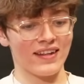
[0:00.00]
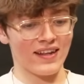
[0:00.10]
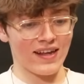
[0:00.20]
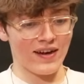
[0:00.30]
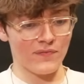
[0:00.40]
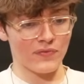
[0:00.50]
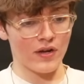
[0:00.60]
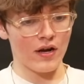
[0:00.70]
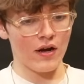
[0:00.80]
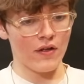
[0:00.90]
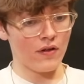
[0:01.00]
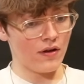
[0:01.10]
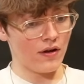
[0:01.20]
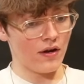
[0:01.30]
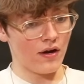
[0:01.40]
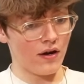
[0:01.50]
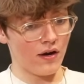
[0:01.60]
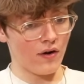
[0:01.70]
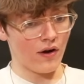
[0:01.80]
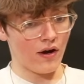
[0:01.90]
Tears. So
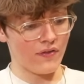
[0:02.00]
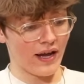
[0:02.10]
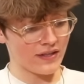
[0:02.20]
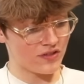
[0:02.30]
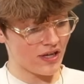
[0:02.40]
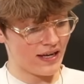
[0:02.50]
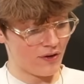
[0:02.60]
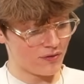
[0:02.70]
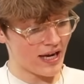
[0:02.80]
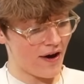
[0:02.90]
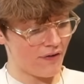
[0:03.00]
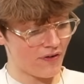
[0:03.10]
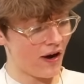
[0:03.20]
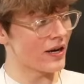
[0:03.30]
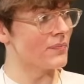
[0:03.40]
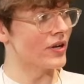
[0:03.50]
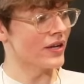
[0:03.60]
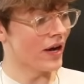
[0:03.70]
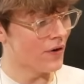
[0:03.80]
that's a little terrifying. By the way, you